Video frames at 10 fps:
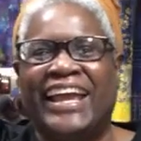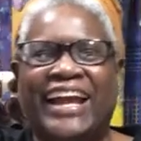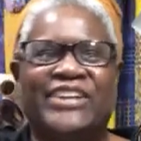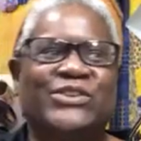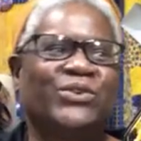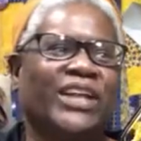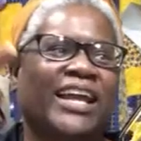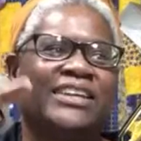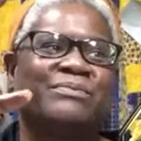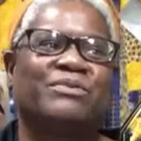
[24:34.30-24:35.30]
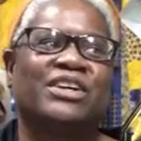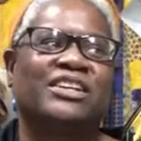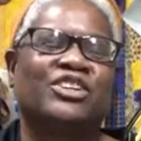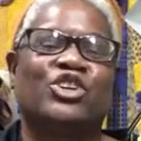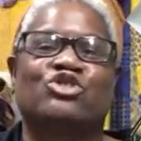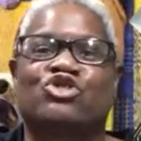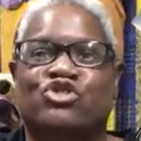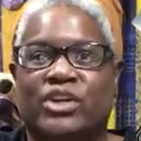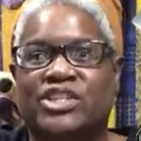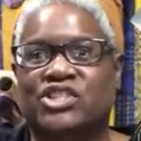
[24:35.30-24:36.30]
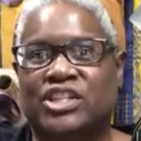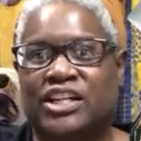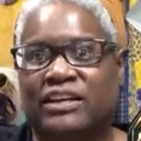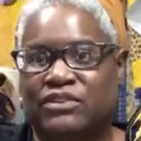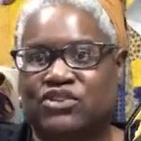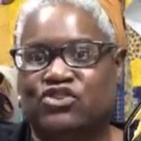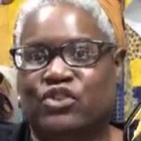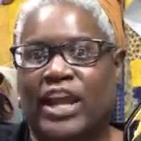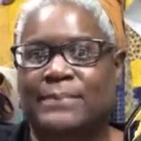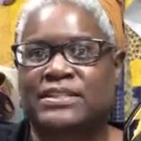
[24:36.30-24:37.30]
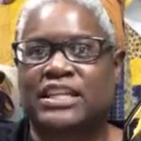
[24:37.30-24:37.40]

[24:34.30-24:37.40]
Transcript: I do like uh, the construction of the straps,